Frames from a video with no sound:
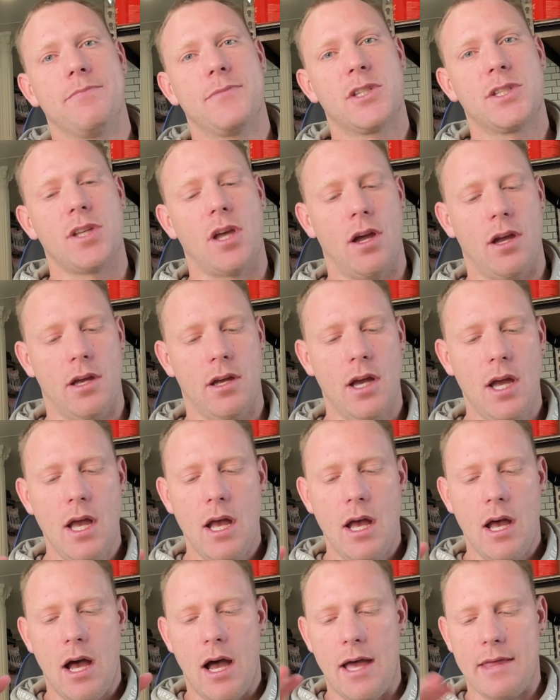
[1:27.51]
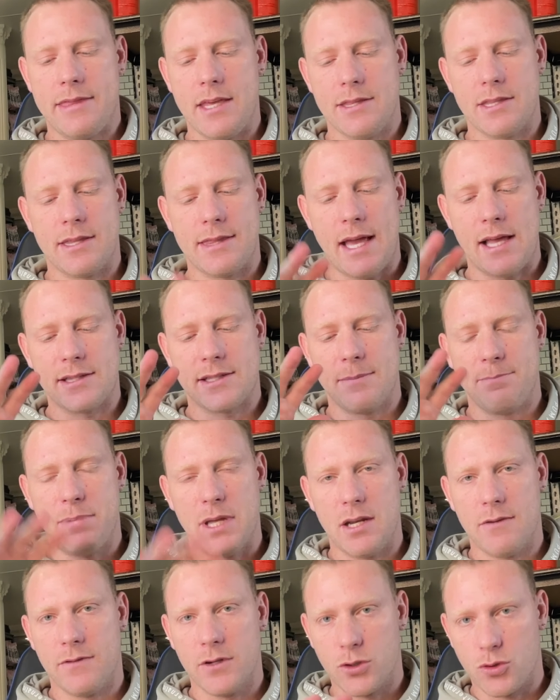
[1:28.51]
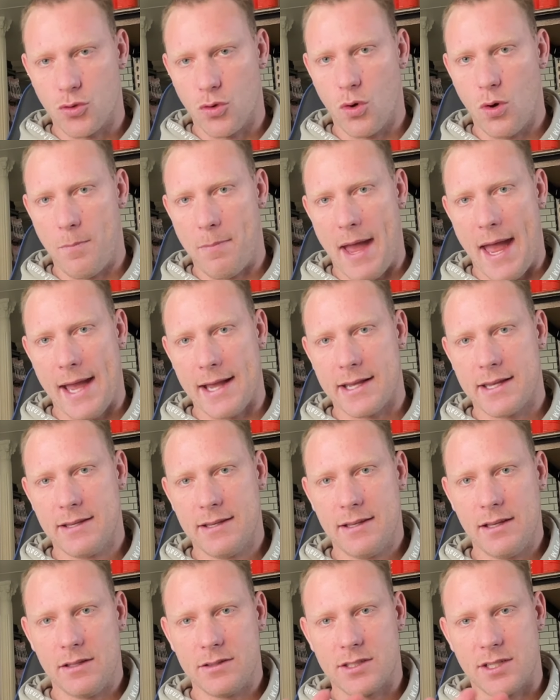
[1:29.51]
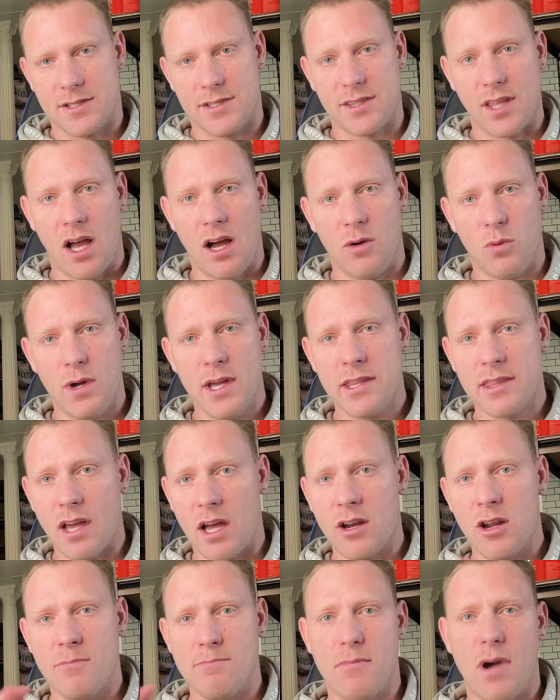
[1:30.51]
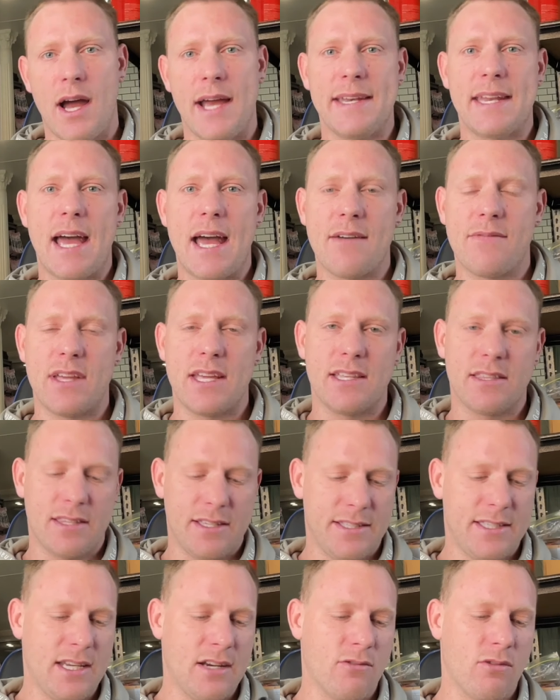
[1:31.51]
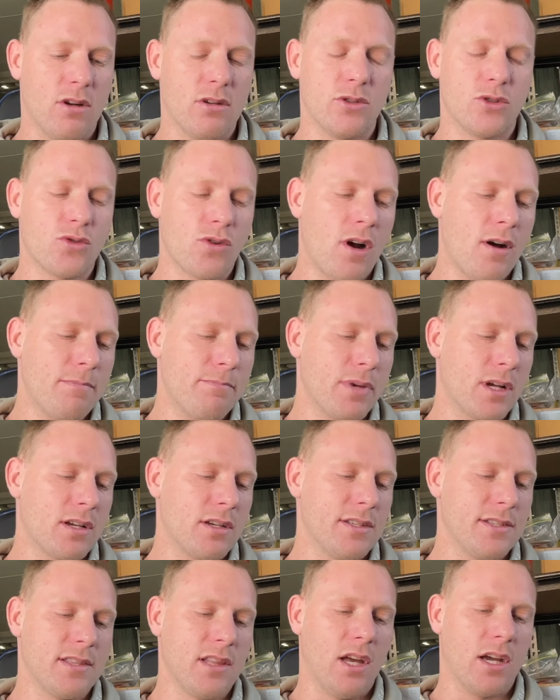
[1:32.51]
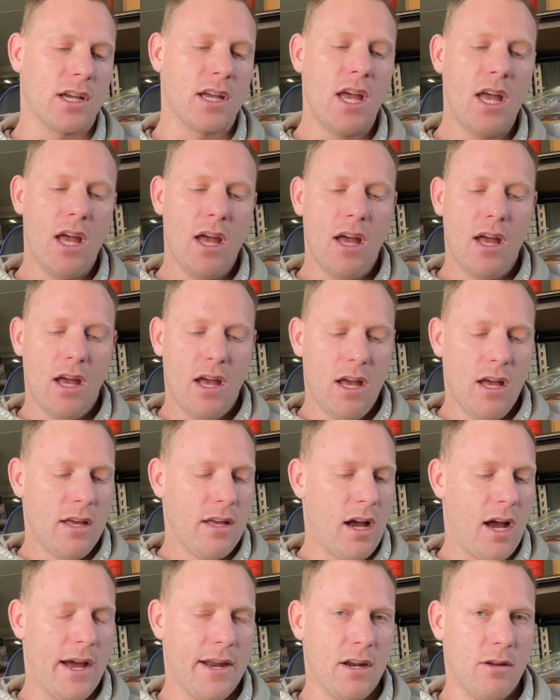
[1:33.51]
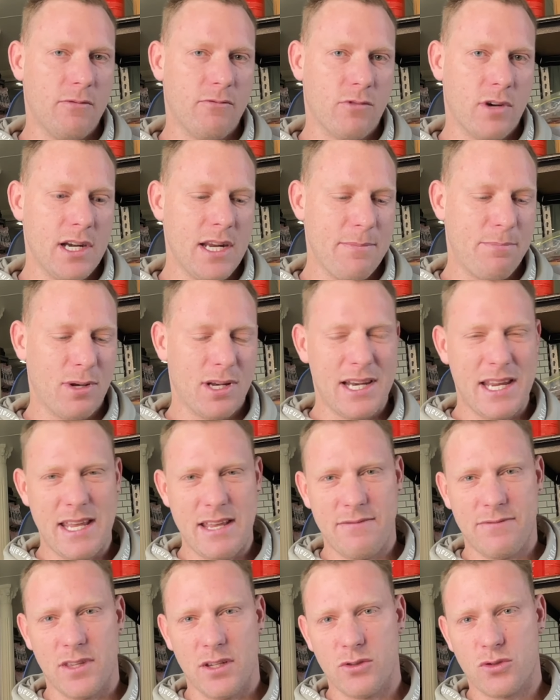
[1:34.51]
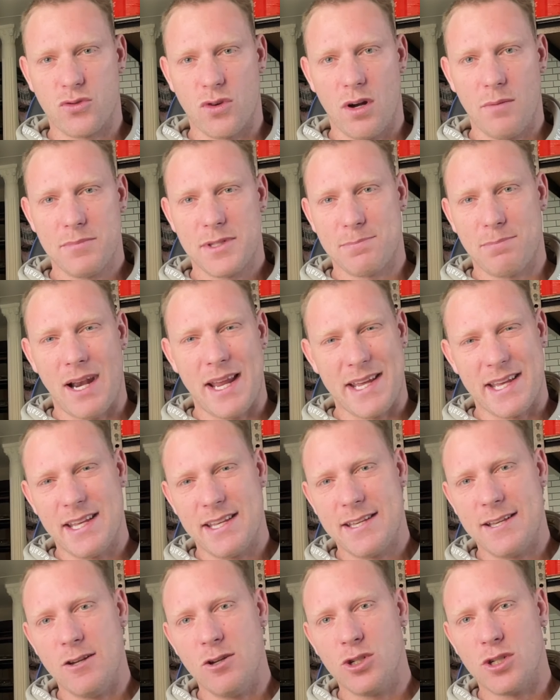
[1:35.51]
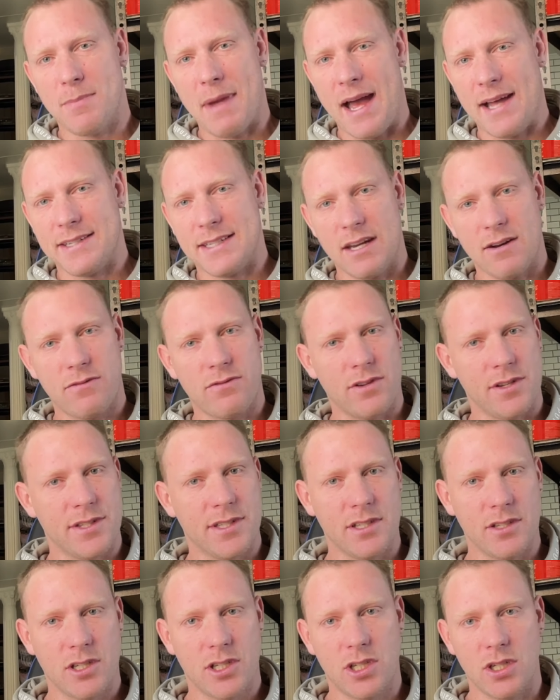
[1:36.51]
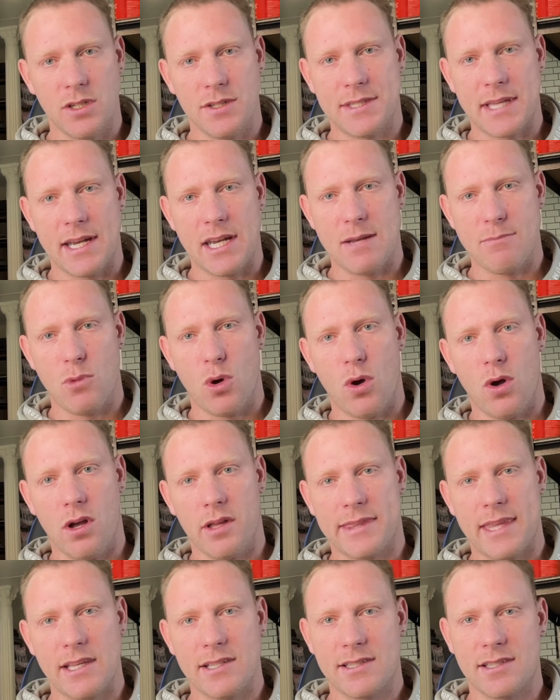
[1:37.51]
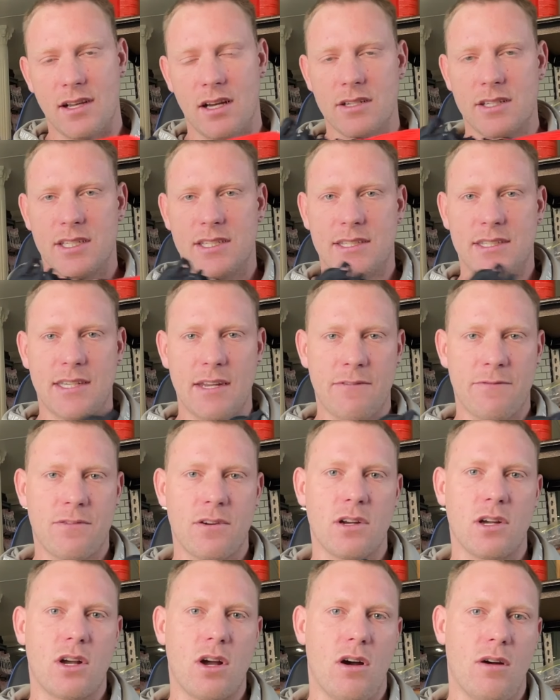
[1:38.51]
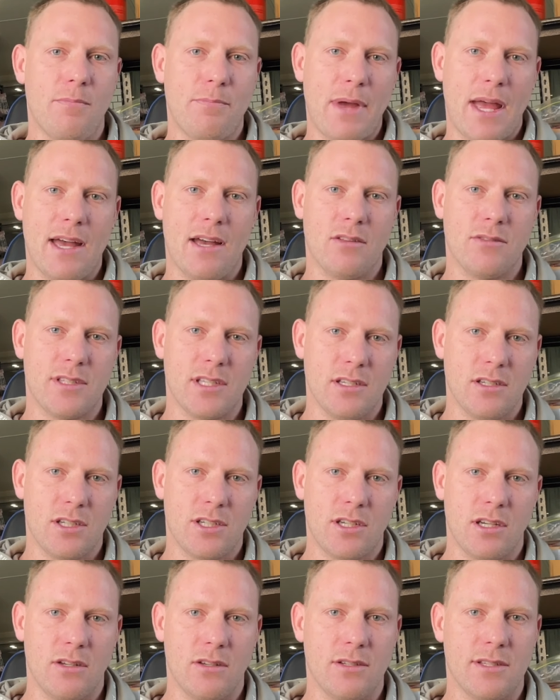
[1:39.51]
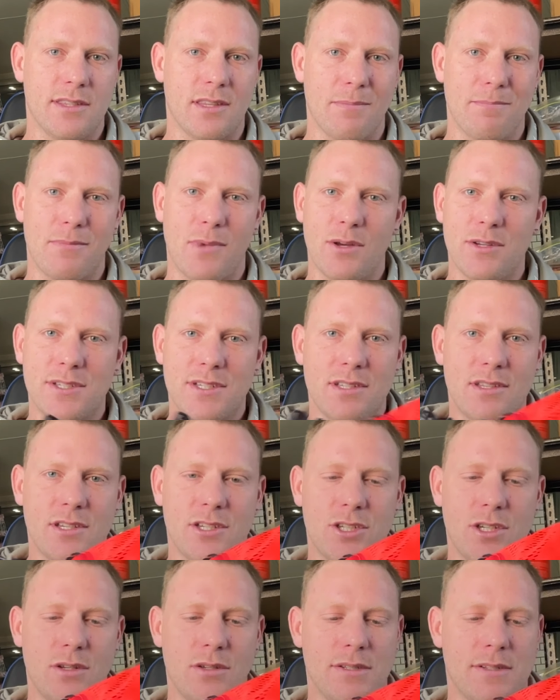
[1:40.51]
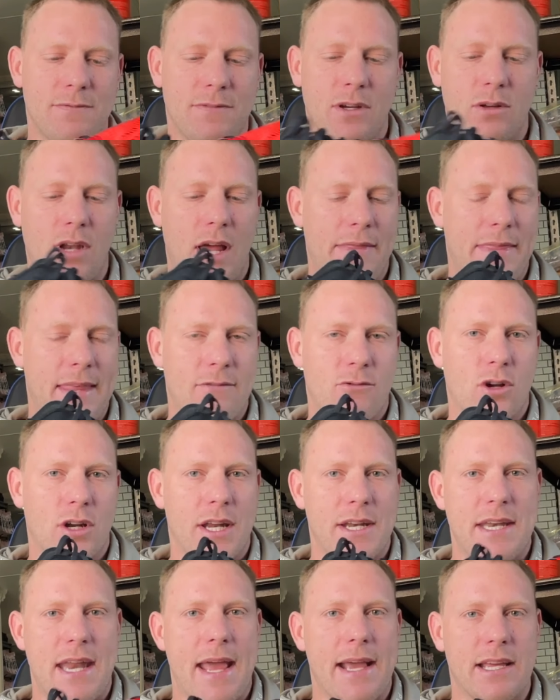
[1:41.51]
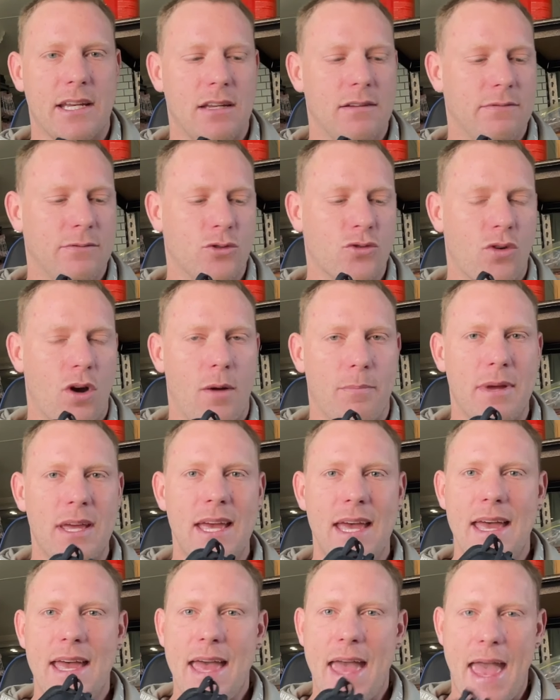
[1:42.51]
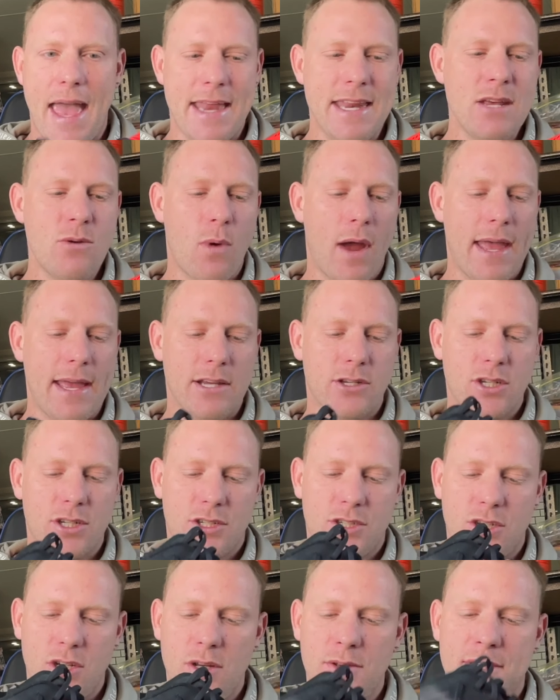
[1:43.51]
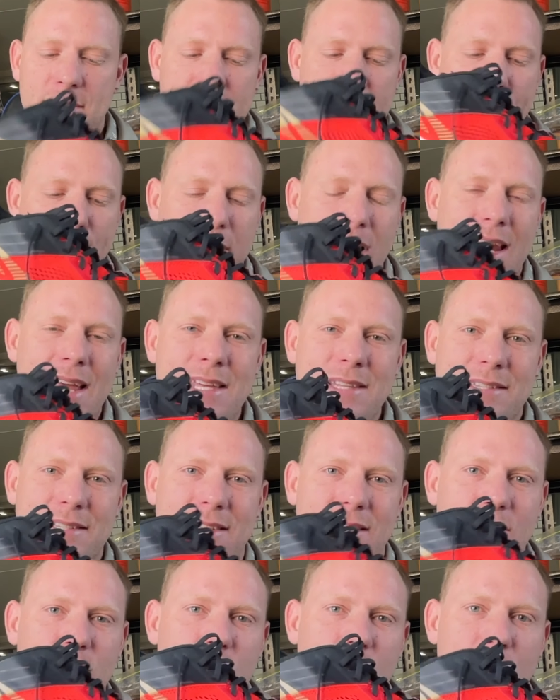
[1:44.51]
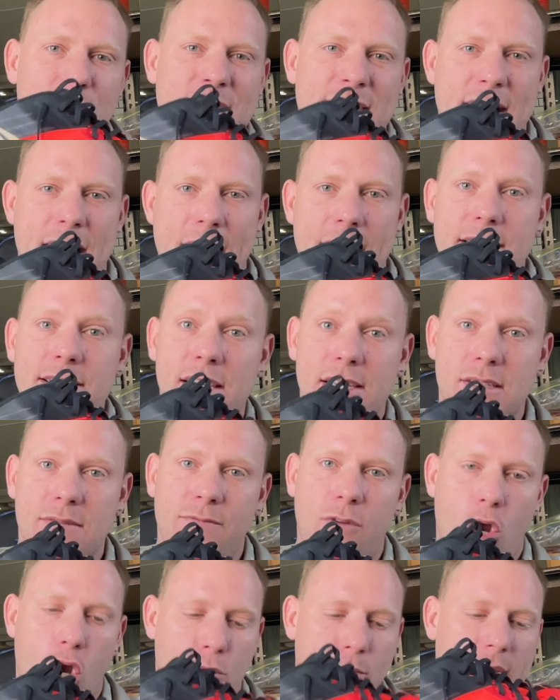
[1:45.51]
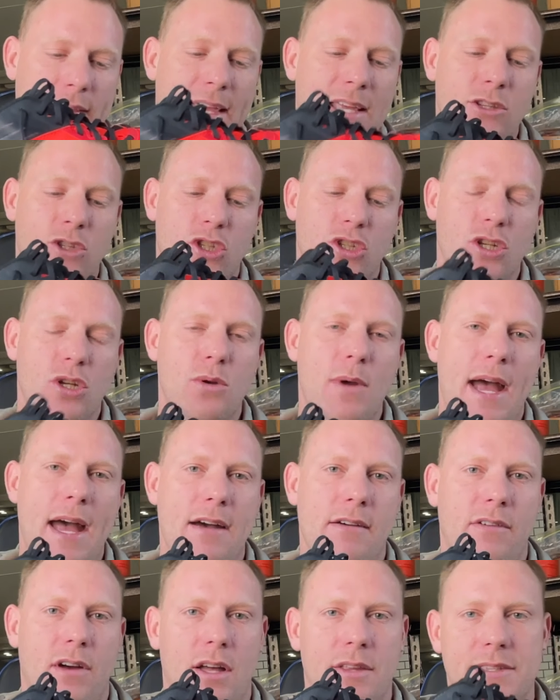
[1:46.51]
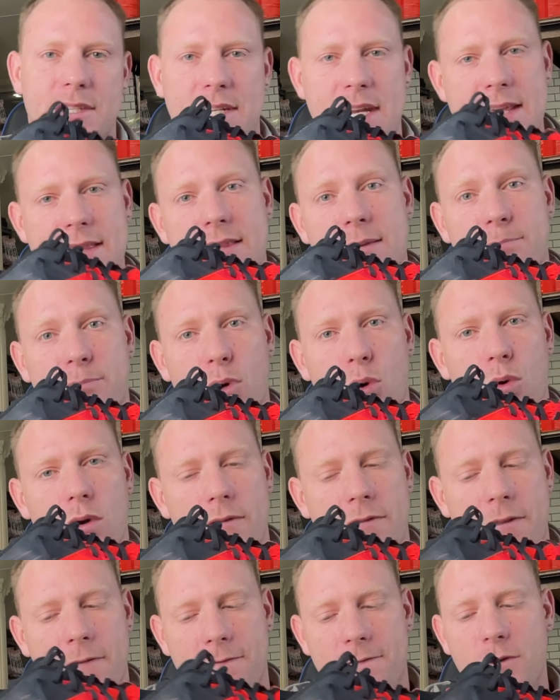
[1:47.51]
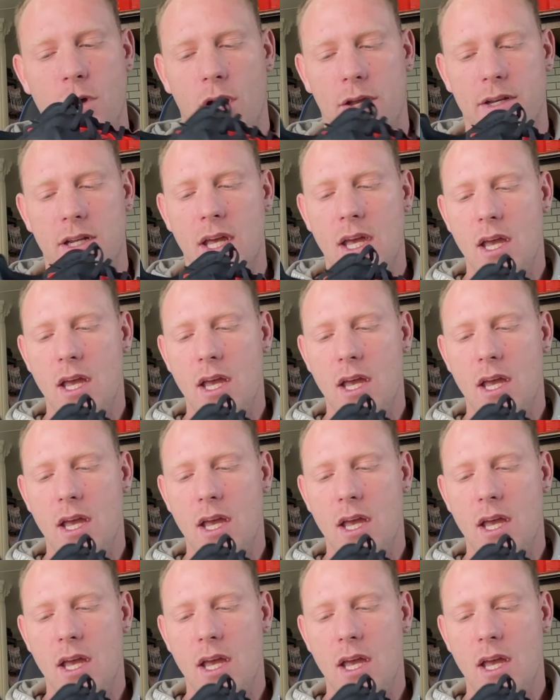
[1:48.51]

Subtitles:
So I think that that's a bit of a drawback to start with. I don't mind having the zero drop because look, I don't really believe that drops make a huge amount of difference in shoes anymore. There's such different compounds in shoes that most of the shoes feel like they've got a negative drop anyway, just due to the plates and due to the excess foam that they do have underneath the ball of the foot.